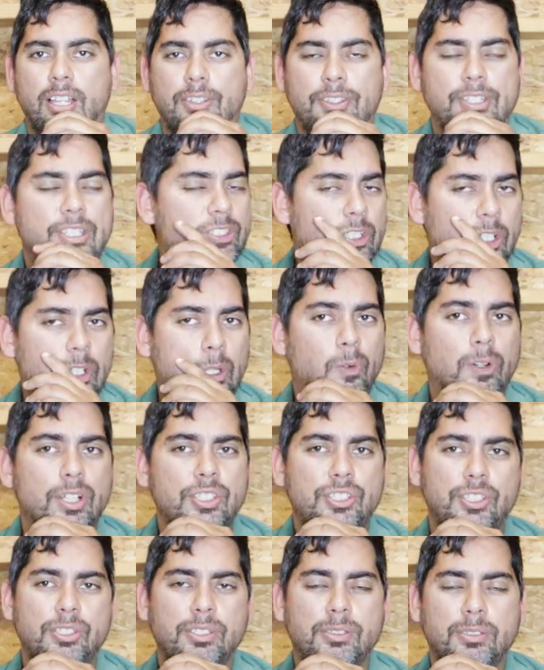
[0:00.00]
These are the
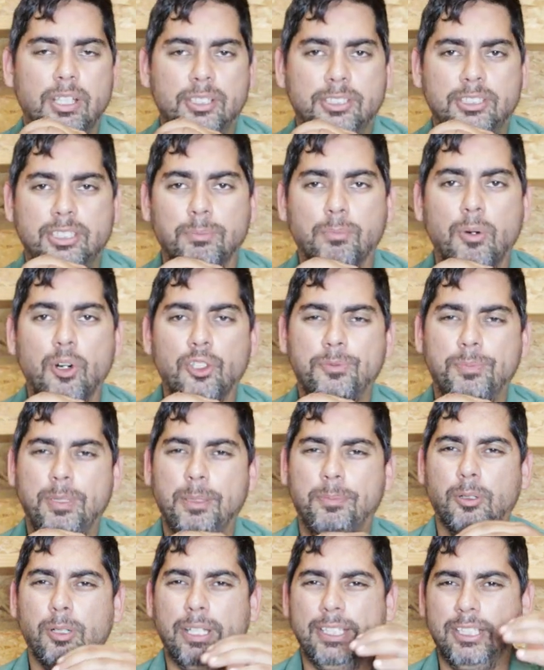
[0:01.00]
ones most
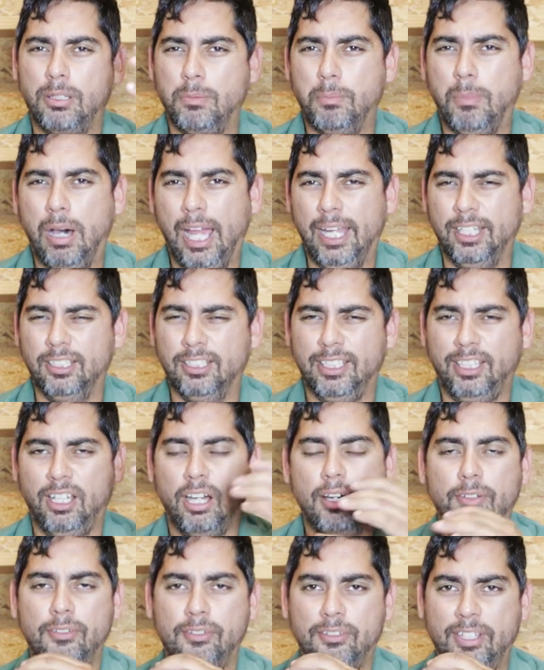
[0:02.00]
people end up buying
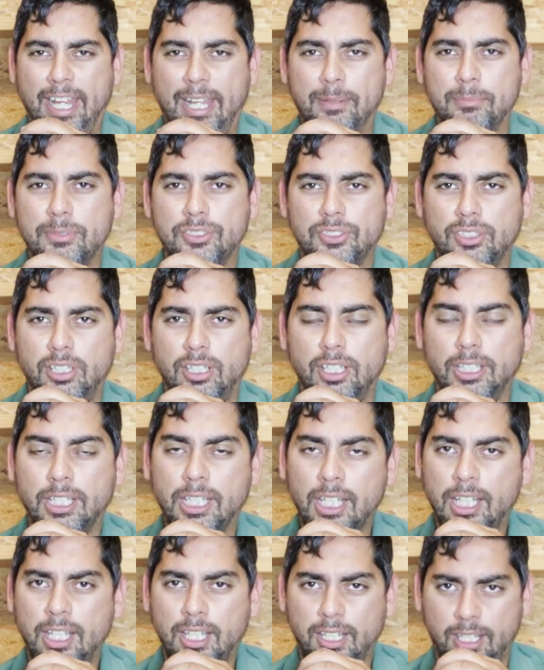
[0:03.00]
off of
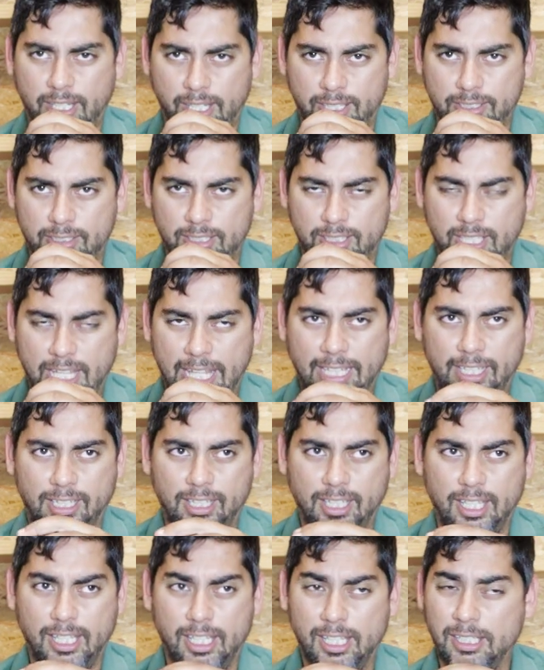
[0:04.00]
Amazon and the like.
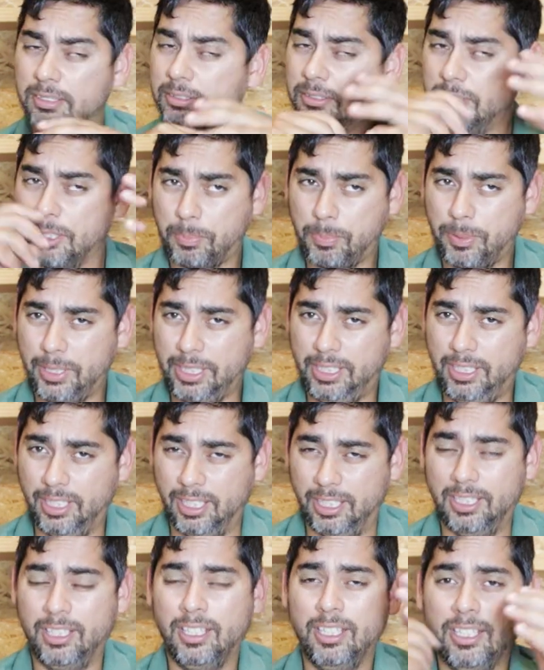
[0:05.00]
They're pretty
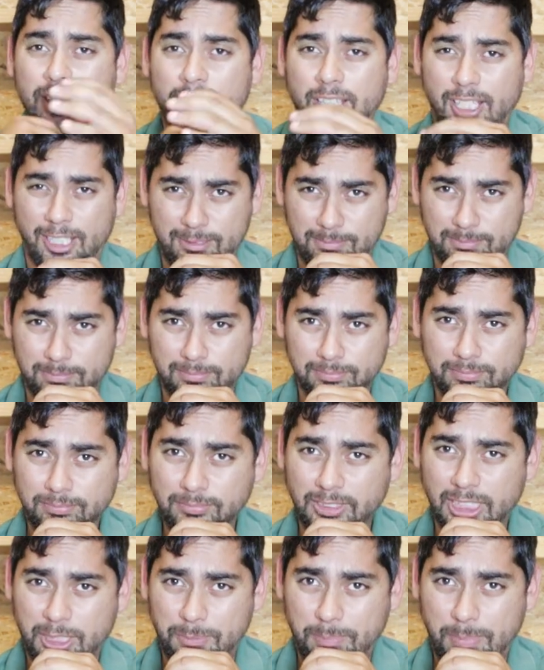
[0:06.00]
good,
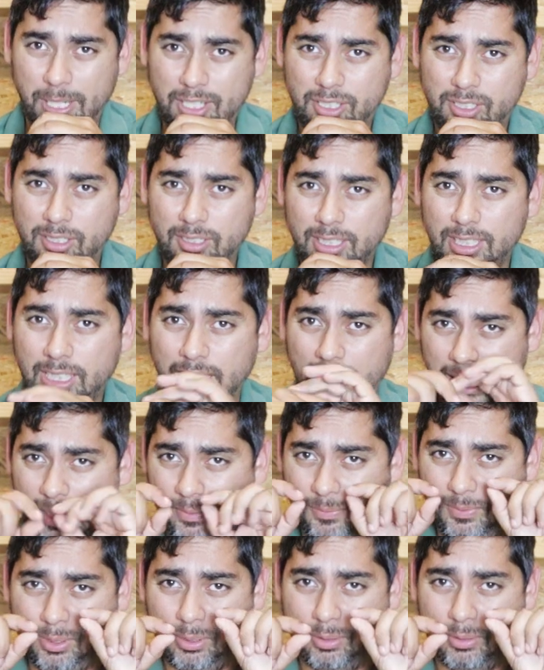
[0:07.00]
especially
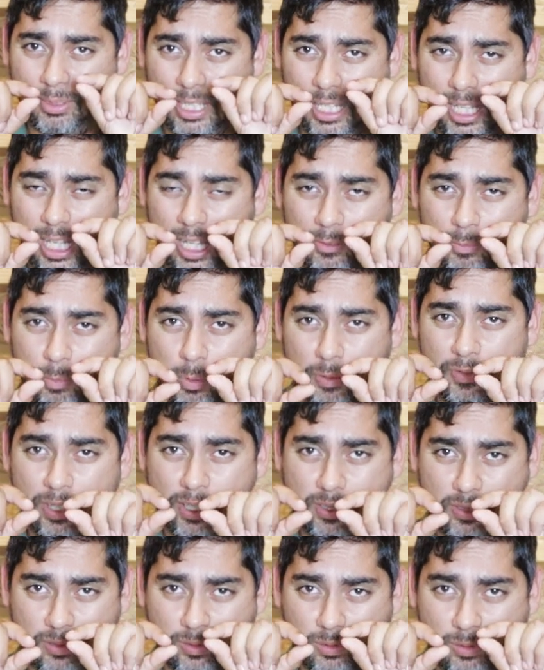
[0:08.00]
if you do not have a
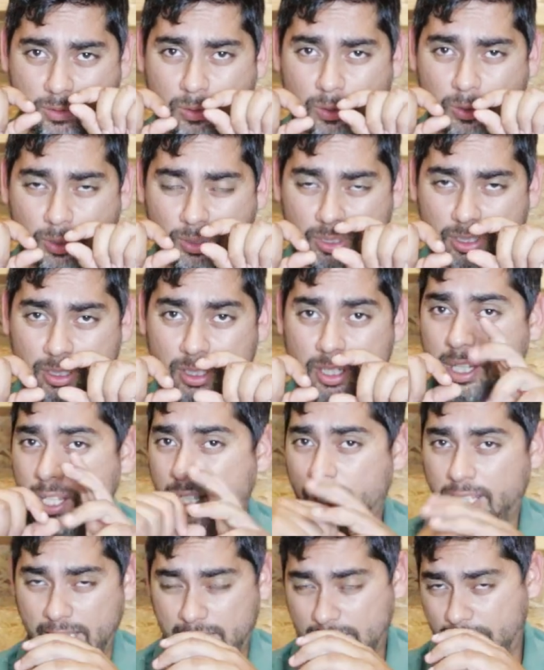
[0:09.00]
professional corker.
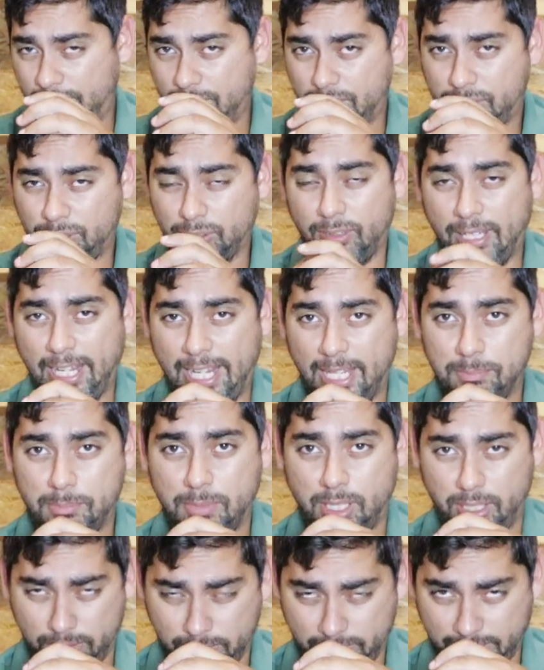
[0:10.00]
If you're still hand
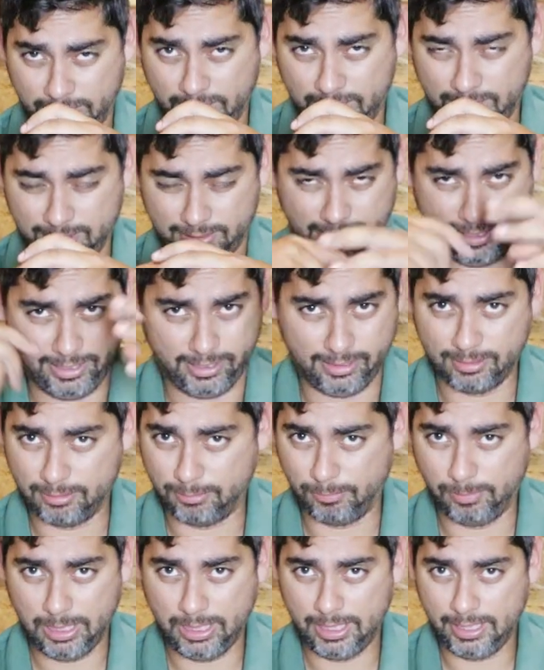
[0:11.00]
bottling like
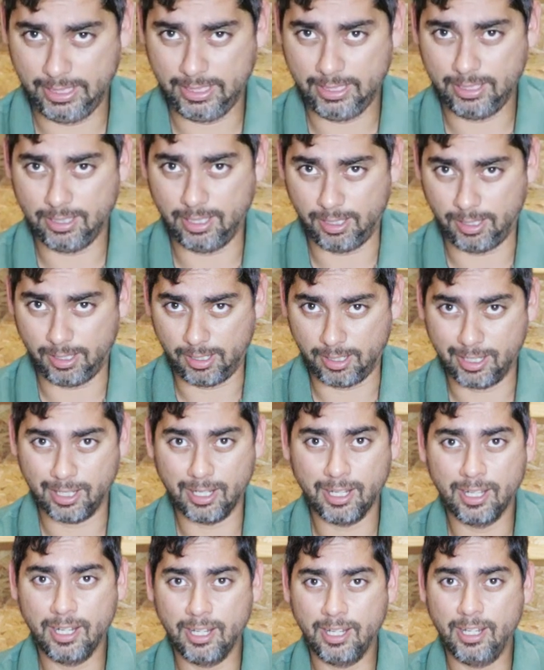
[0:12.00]
we
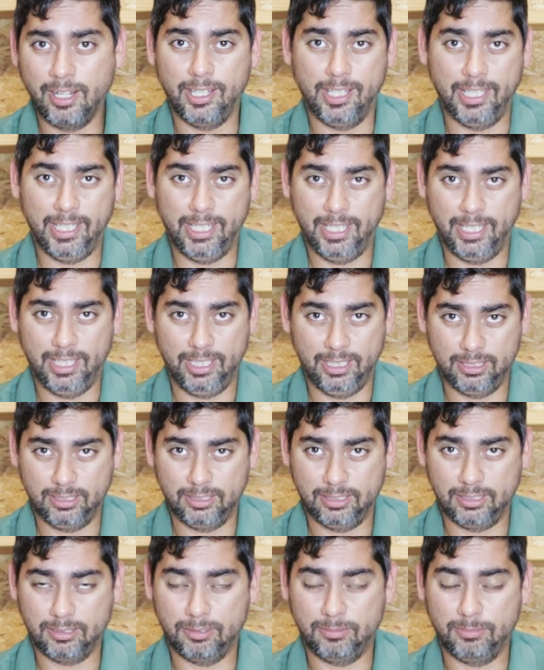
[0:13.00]
are,
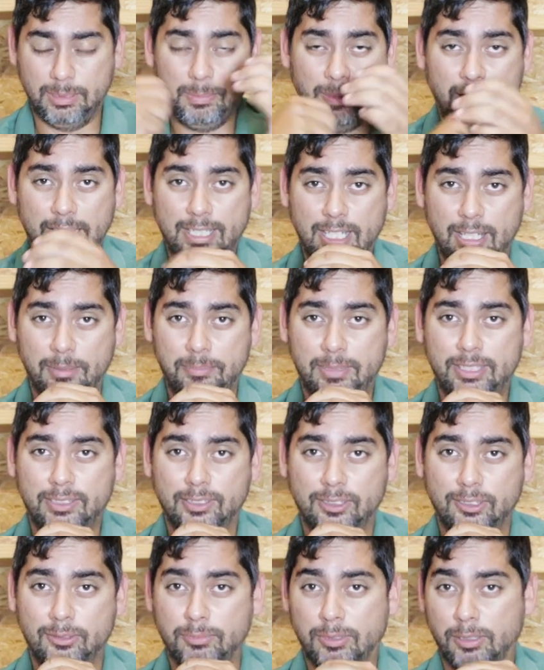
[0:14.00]
and we might not be
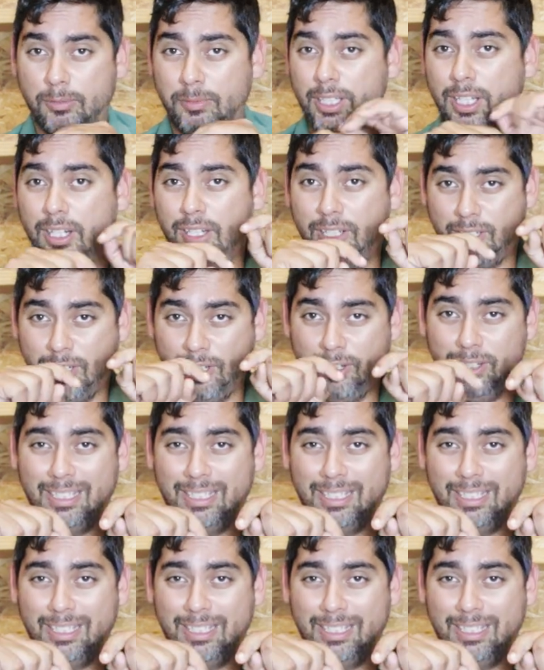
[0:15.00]
soon, but we are